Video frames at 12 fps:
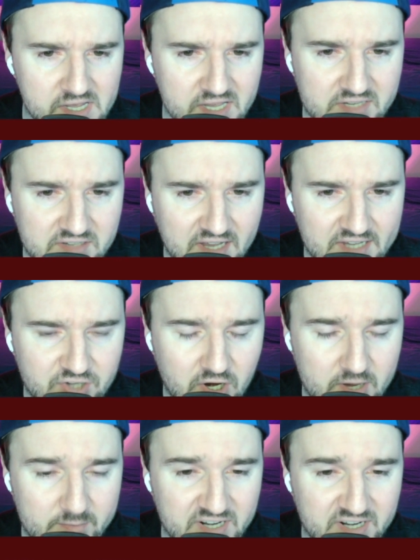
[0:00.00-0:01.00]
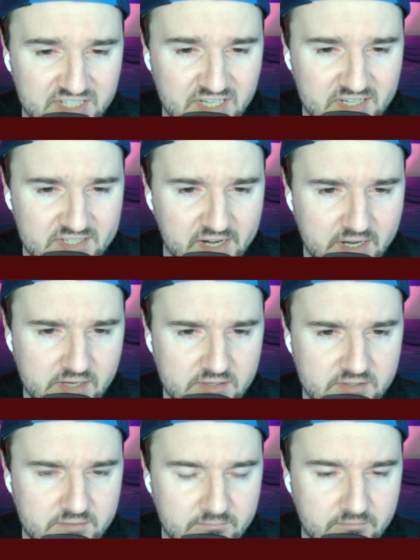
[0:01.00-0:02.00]
His last start, he pitched six
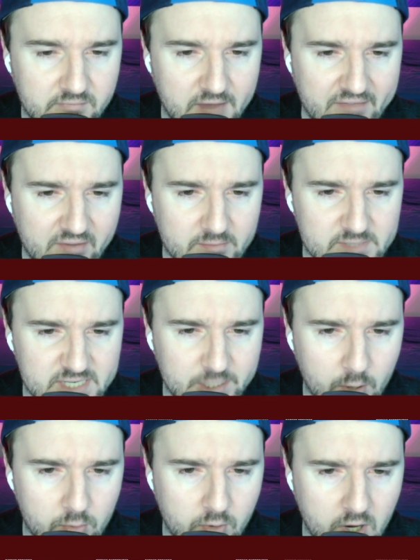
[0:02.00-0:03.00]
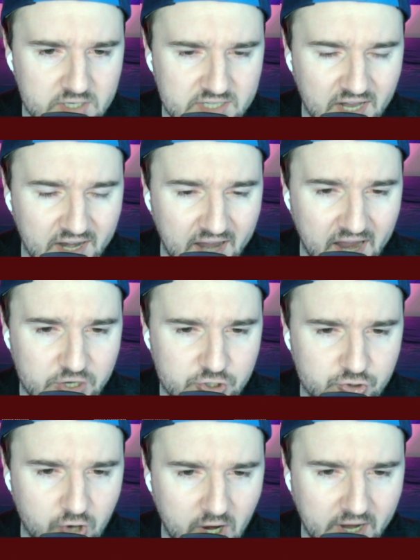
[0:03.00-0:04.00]
innings, gave up zero runs, had eight
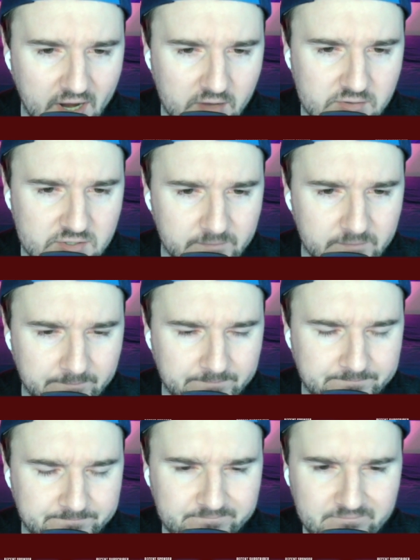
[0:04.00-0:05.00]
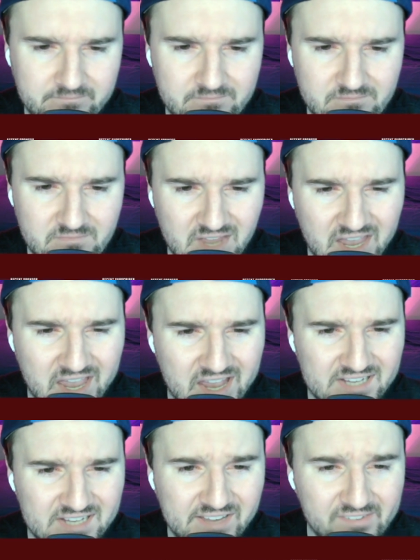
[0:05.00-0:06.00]
strikeouts,
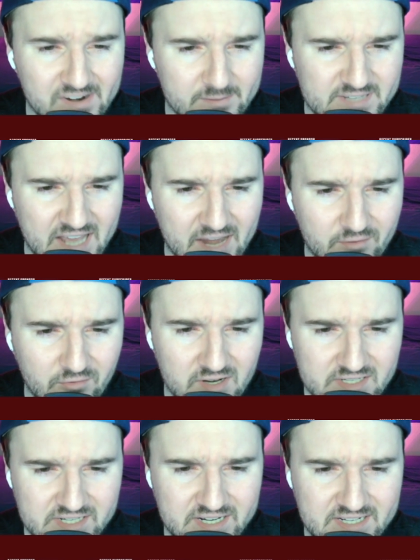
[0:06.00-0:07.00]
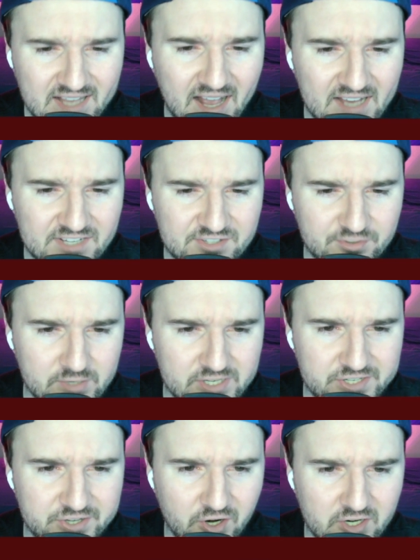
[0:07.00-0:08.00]
given up 10 runs in his last three
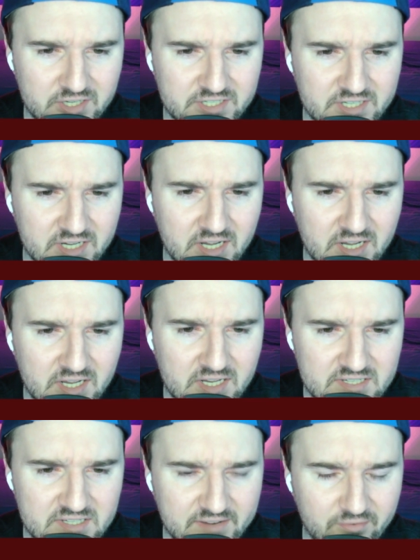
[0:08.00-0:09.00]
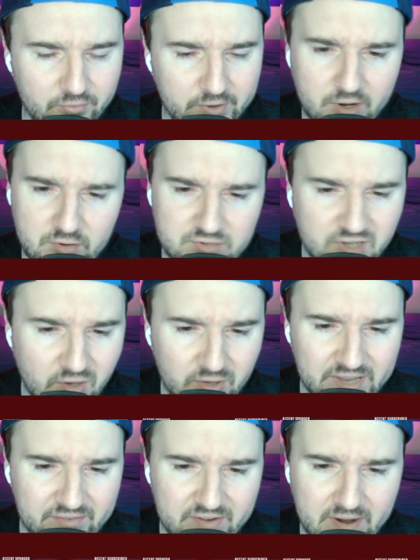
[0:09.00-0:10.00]
starts. Severino's only
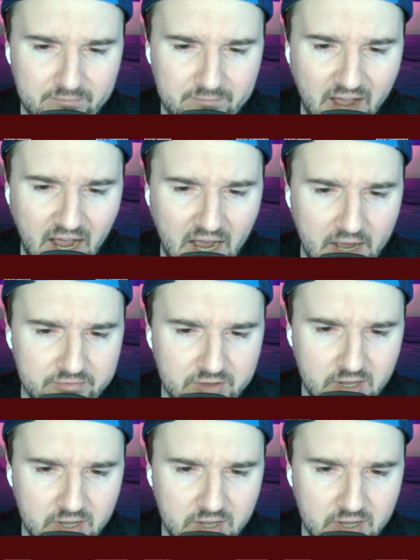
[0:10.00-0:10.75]
given up five.